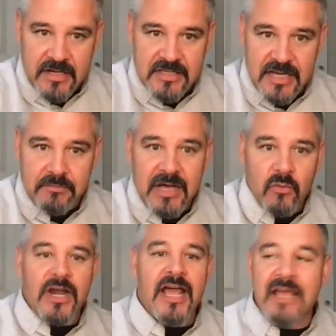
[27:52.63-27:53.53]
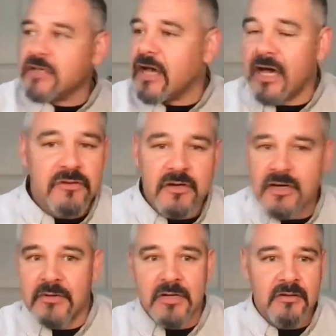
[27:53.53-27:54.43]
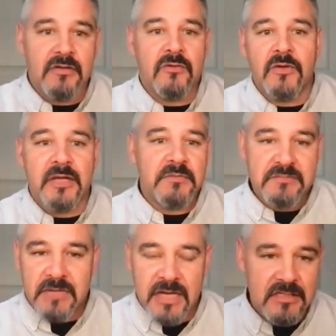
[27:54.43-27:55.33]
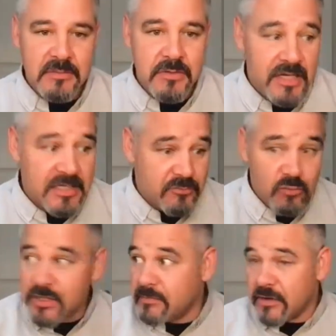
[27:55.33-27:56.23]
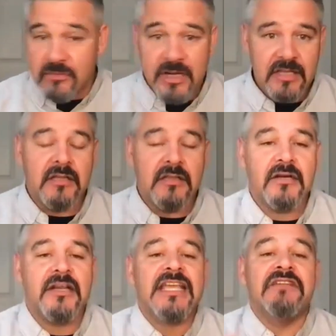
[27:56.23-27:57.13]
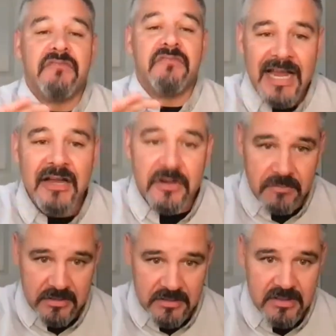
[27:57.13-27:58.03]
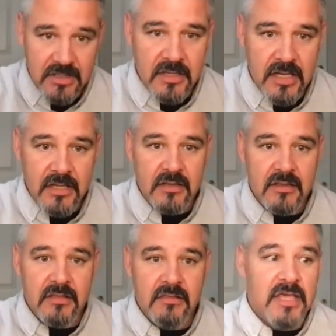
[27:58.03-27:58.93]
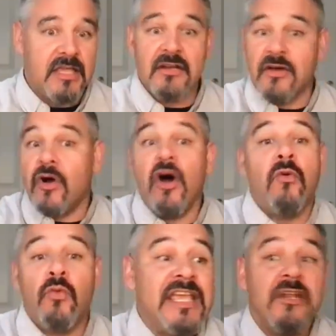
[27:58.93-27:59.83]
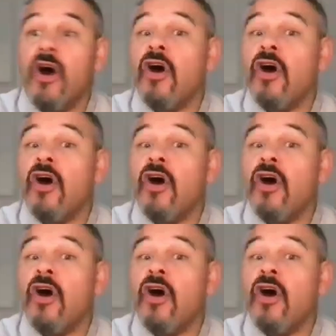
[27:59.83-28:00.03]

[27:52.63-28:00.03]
It's not about what I have to offer and I'm going to, wake up these minds of liberty. It's really about creating the learning environment that we can